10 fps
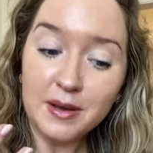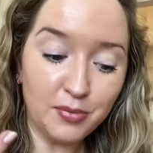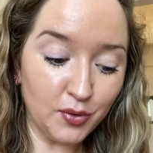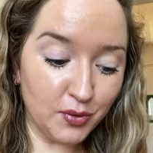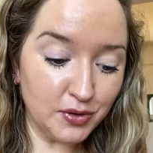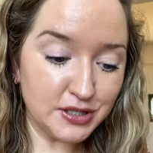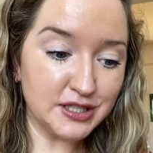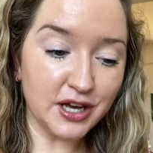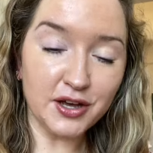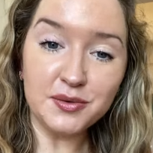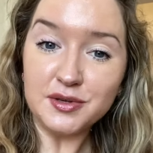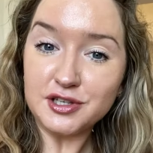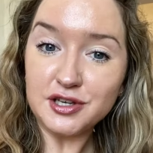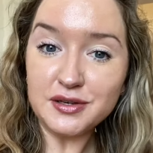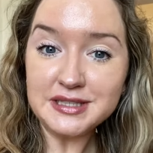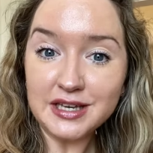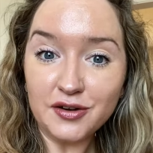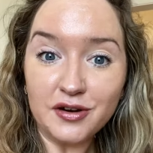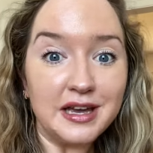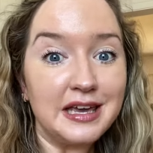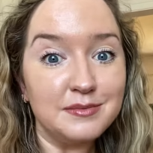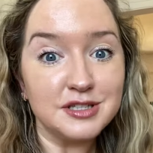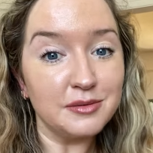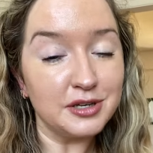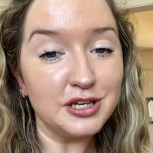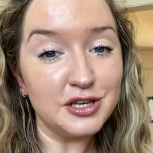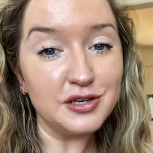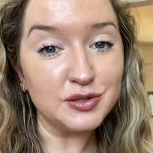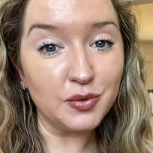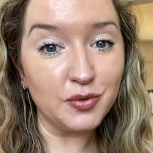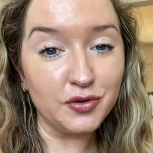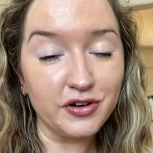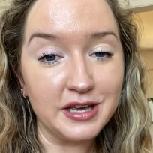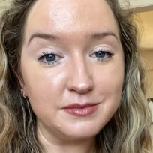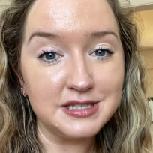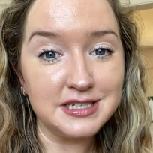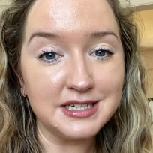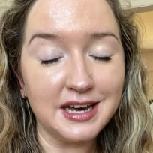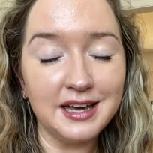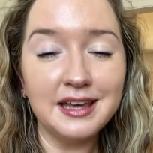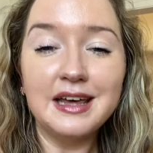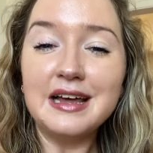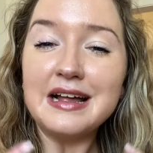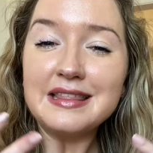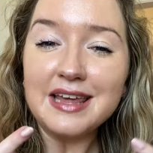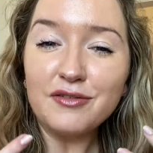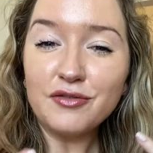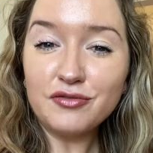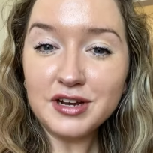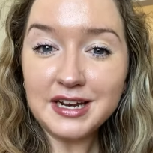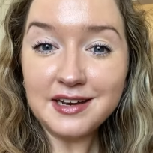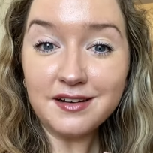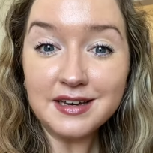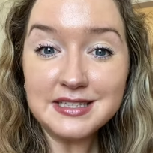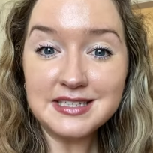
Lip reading: But also using creams, I'm going to use all creams today. They're a really nice